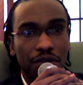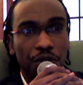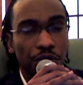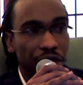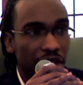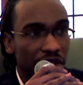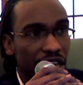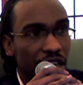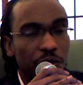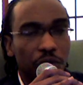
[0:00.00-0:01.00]
You can do
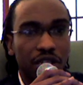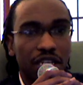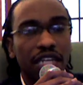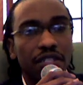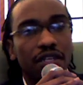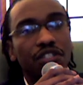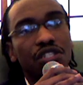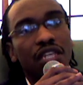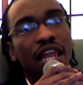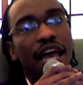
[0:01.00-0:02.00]
anything else, but you can't
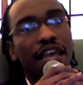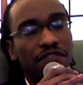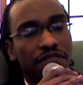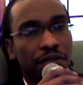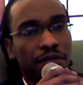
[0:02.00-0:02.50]
touch his life.